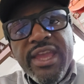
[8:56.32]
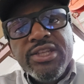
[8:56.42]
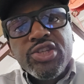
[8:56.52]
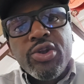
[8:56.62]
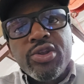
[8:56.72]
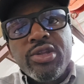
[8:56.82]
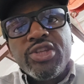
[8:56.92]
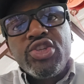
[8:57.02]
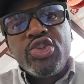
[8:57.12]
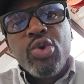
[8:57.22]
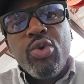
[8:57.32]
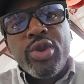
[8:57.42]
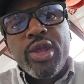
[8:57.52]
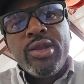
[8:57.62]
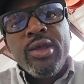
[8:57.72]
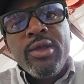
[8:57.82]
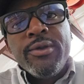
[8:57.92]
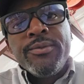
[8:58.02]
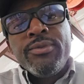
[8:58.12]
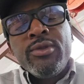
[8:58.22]
internally shorted.
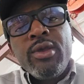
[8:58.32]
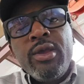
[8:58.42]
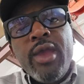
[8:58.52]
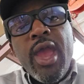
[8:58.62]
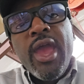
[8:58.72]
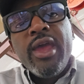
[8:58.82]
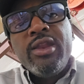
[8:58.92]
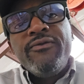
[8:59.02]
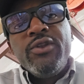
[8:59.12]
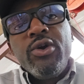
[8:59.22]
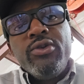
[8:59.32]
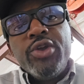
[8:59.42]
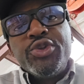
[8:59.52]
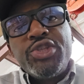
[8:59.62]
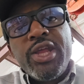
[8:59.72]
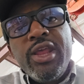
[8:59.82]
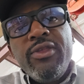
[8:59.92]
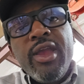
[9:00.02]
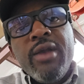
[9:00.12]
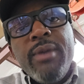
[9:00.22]
And if you don't understand
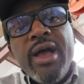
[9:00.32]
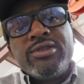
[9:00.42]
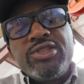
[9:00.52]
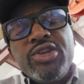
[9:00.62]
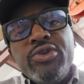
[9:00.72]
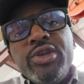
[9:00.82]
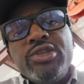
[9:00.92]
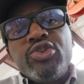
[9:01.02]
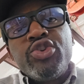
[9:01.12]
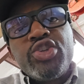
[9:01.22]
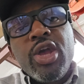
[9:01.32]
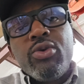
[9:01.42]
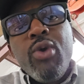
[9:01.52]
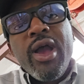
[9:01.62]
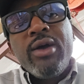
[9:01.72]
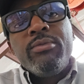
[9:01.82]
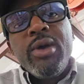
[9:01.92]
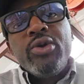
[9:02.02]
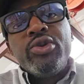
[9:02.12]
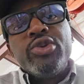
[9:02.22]
anything about series or shunt wound
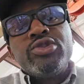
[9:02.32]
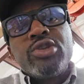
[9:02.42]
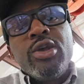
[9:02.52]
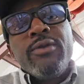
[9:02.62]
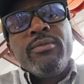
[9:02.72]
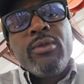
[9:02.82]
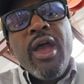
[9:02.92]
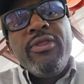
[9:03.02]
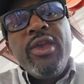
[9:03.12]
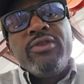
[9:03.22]
motors, I